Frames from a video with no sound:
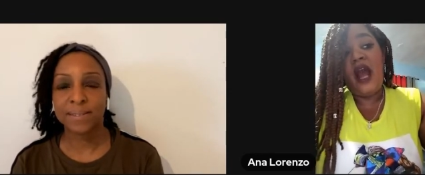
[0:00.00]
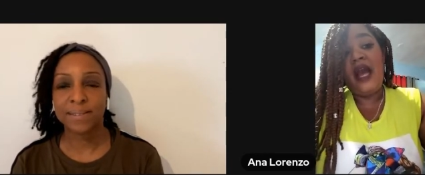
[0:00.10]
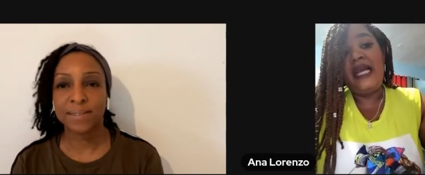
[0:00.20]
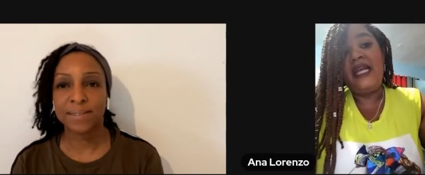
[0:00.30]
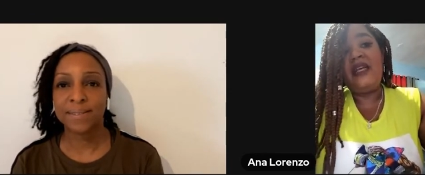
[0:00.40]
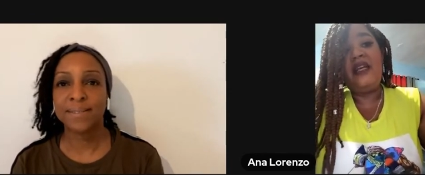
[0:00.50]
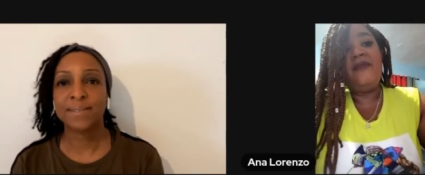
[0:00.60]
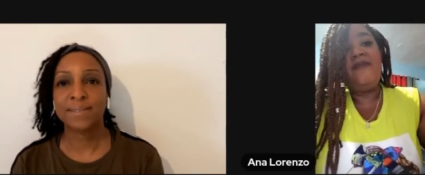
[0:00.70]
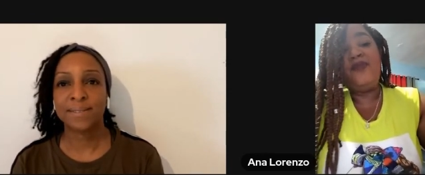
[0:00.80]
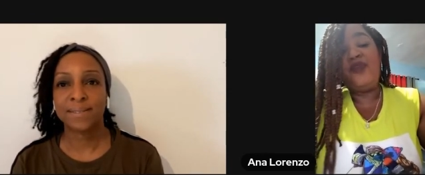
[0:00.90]
Speaker 1: I
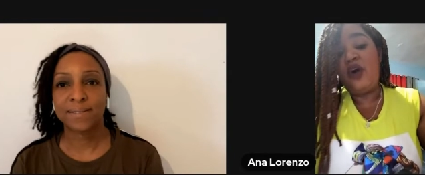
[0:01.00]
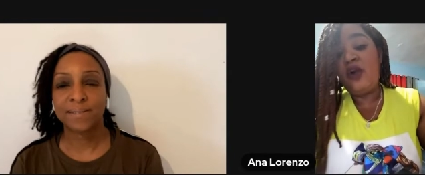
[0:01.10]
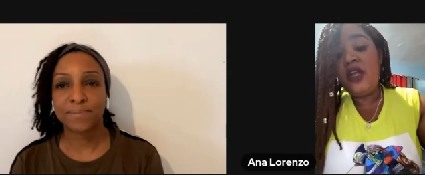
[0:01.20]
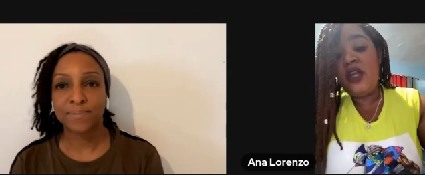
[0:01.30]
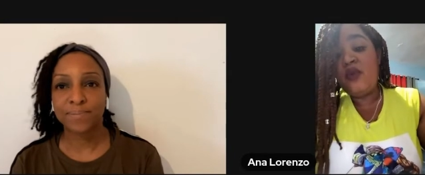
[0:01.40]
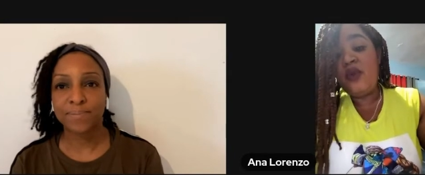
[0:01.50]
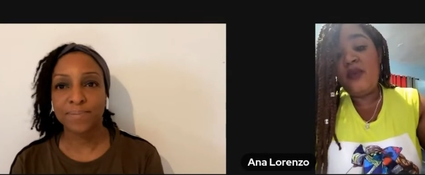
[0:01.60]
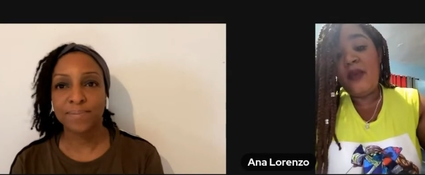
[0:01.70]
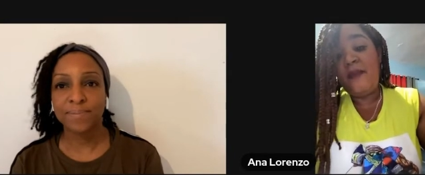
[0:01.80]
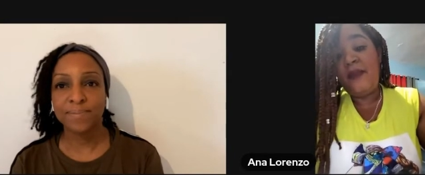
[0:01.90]
talking with
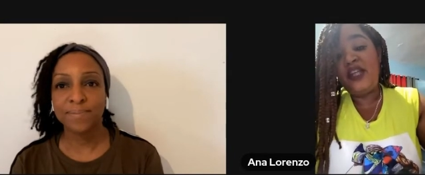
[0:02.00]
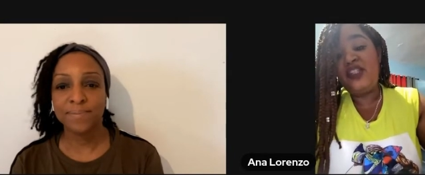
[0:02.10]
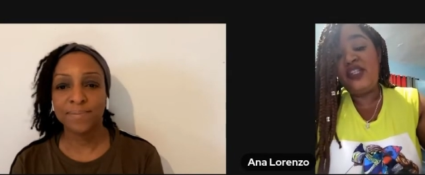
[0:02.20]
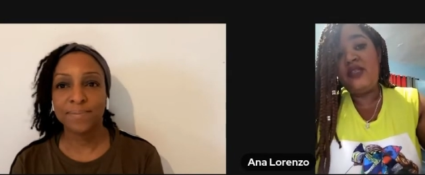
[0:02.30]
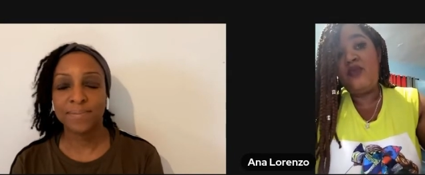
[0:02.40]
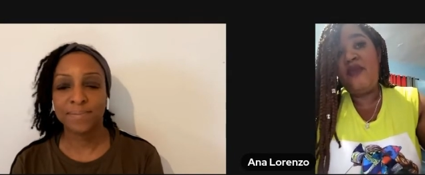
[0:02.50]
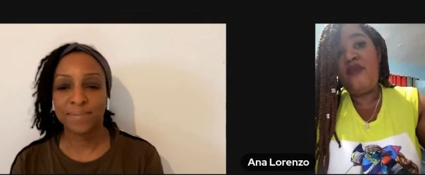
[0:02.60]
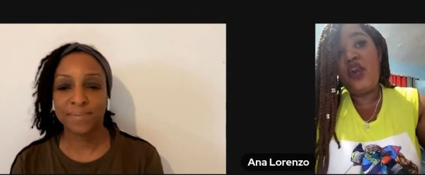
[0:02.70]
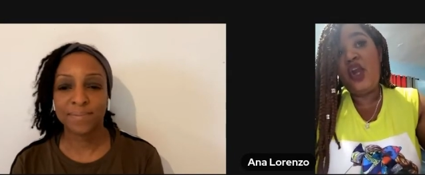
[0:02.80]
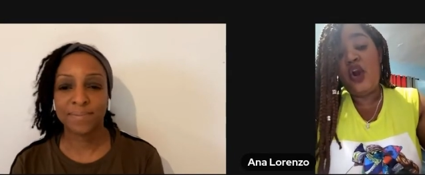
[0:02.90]
my patients
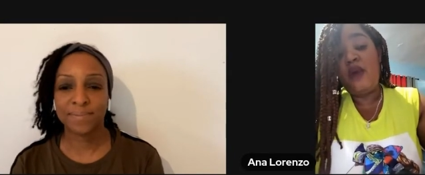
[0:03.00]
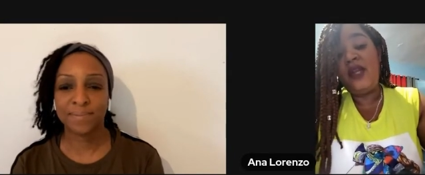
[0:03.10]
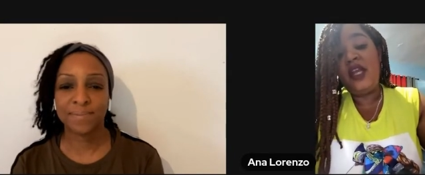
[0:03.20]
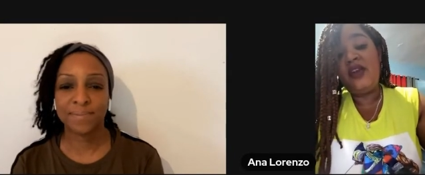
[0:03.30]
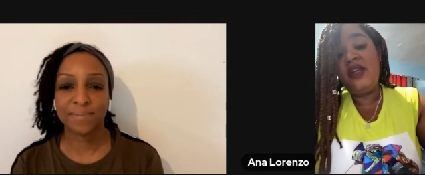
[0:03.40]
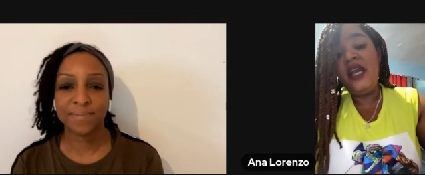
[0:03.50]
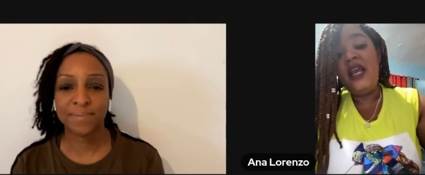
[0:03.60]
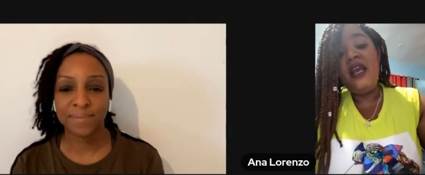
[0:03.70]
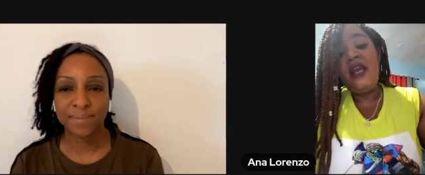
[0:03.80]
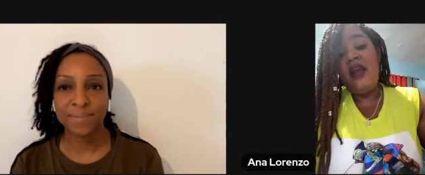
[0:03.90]
before coming here
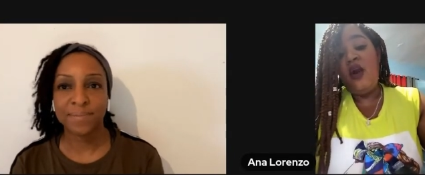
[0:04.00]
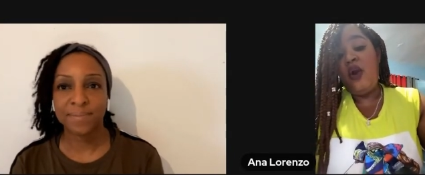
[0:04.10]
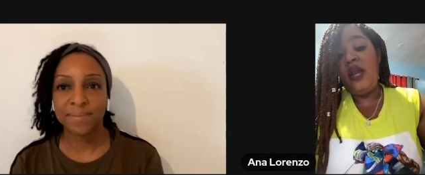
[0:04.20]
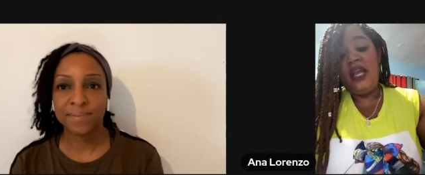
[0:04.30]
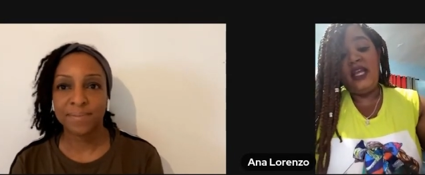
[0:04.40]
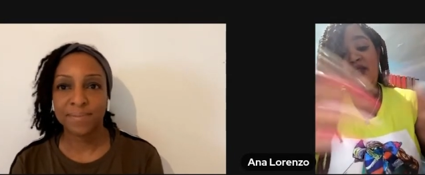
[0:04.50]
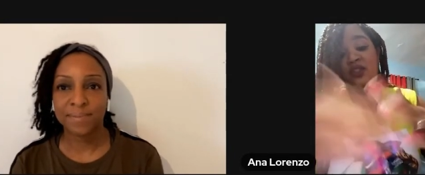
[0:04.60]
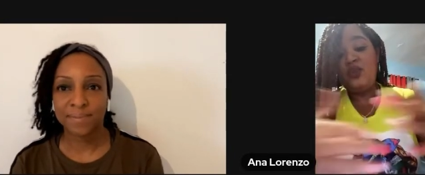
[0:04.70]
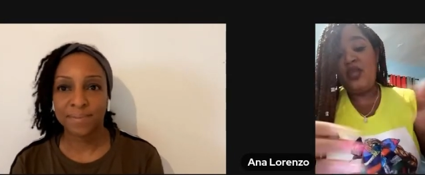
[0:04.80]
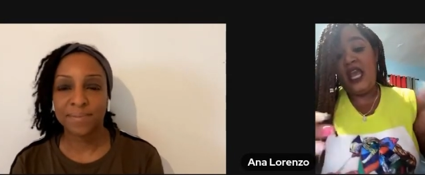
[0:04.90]
or oh, eh, eh,
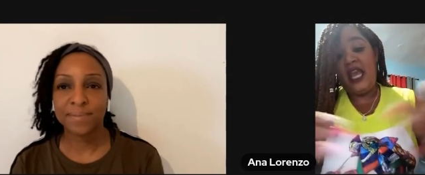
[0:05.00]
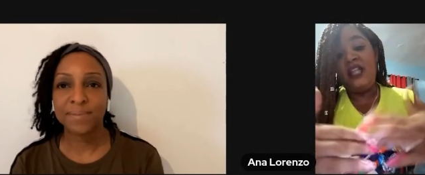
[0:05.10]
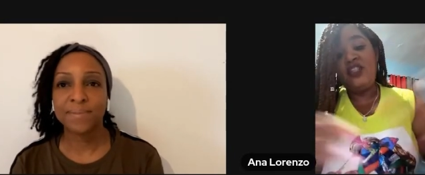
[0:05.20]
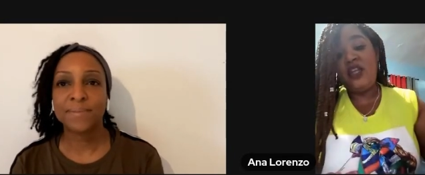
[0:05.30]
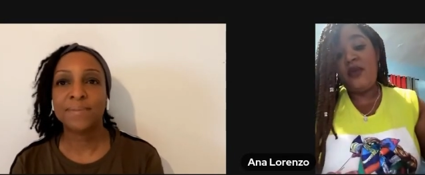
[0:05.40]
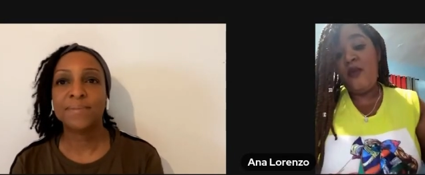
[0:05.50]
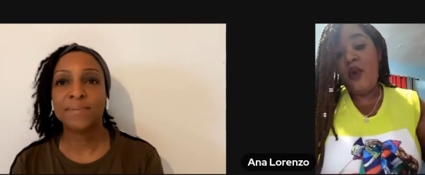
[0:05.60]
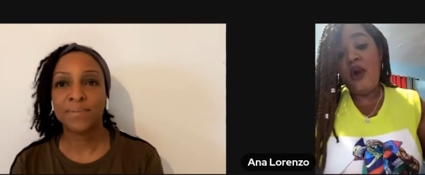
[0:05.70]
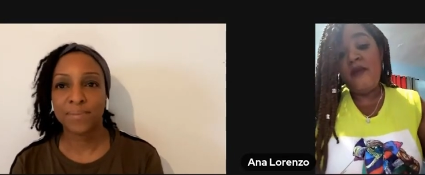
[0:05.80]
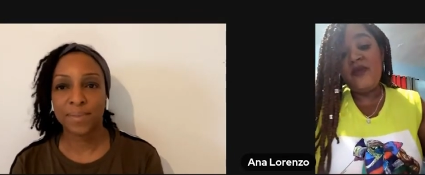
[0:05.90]
to the enter
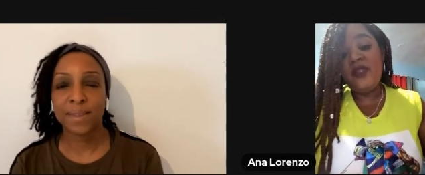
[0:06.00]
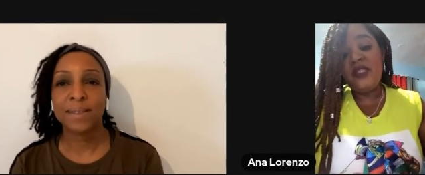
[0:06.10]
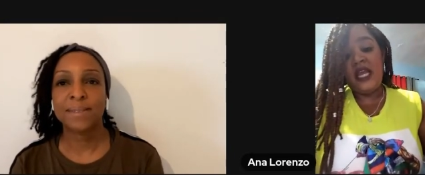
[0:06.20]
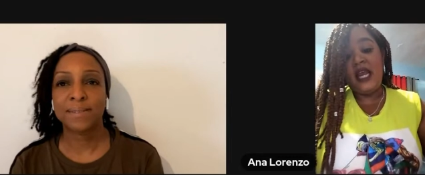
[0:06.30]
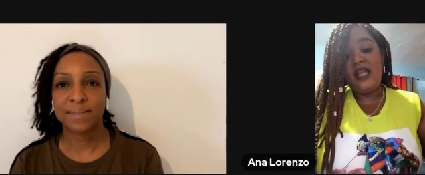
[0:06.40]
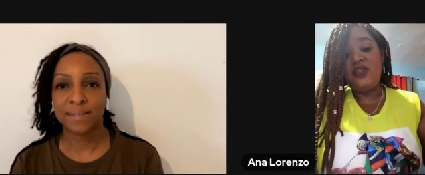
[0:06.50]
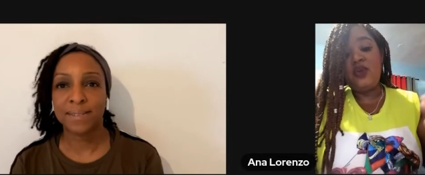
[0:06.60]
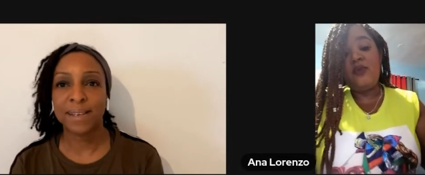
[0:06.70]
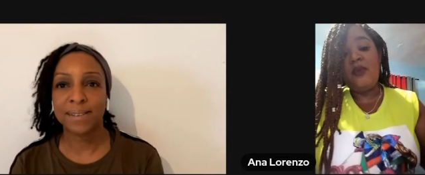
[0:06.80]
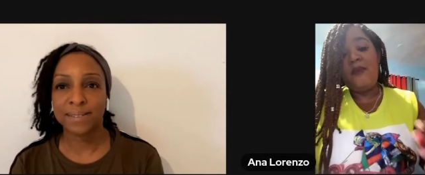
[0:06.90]
month and I
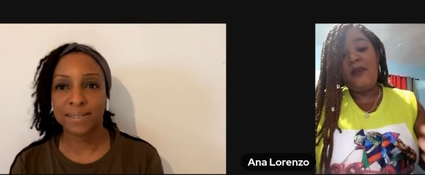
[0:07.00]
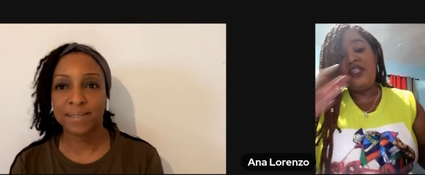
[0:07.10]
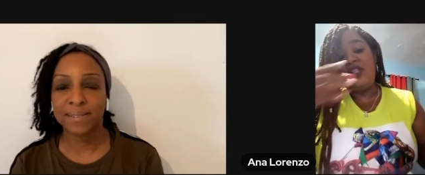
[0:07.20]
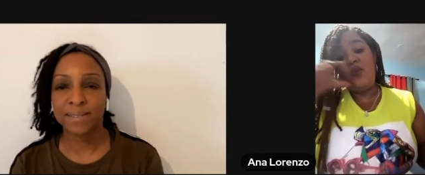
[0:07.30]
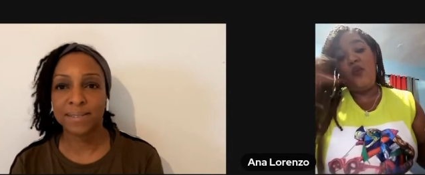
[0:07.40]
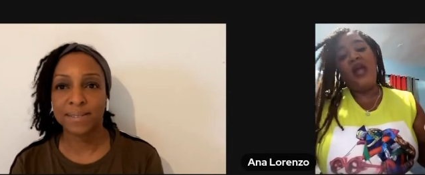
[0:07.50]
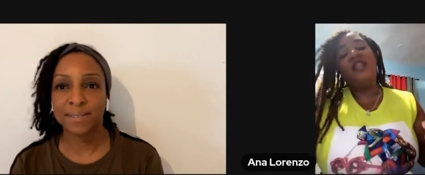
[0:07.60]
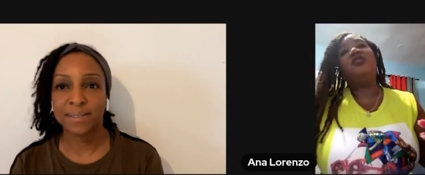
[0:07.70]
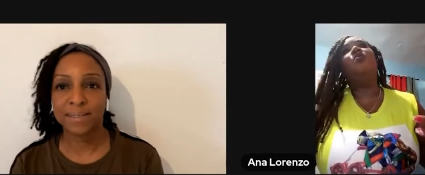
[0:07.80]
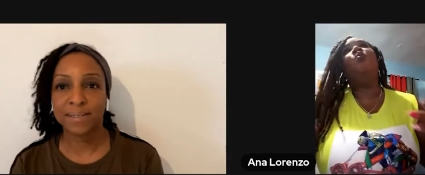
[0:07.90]
told my patient what
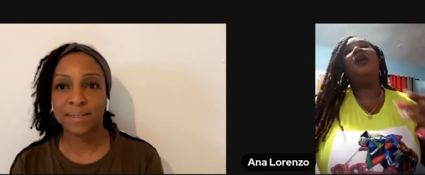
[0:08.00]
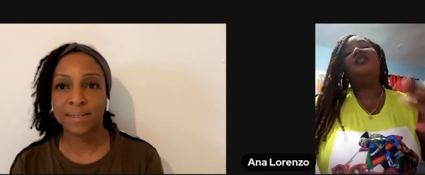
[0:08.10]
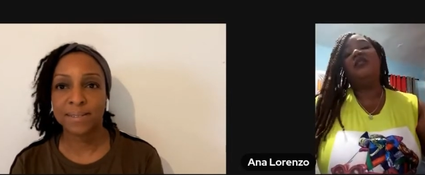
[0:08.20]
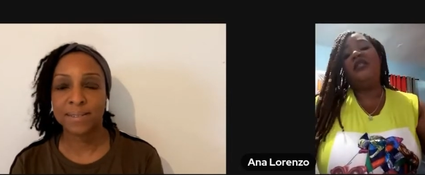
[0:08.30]
what